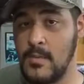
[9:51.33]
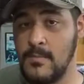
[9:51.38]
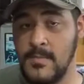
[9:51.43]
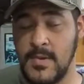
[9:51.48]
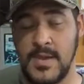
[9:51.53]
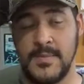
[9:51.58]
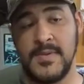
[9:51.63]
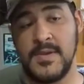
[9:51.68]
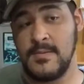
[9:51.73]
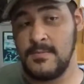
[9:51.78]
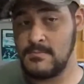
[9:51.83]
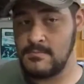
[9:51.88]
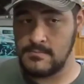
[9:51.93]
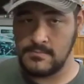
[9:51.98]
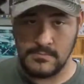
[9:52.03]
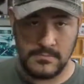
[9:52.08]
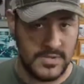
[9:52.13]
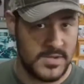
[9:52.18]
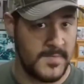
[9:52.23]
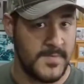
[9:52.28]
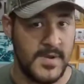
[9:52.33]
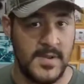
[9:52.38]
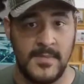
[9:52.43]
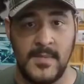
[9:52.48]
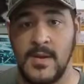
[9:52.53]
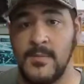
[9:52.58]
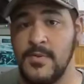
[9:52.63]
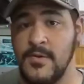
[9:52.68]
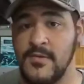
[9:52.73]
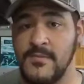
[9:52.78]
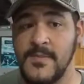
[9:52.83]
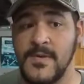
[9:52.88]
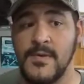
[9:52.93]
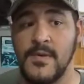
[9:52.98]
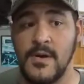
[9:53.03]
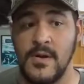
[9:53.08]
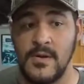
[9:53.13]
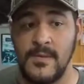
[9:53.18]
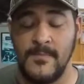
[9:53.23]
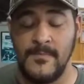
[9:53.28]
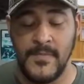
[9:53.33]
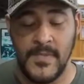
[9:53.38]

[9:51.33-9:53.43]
Maybe somebody might prove me wrong,